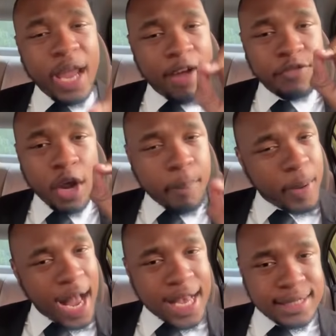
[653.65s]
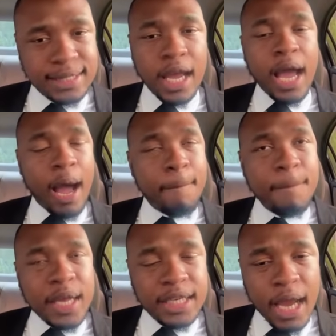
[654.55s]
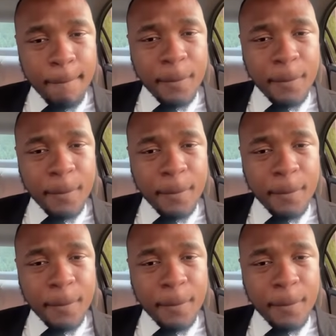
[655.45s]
We have not passed a mid-year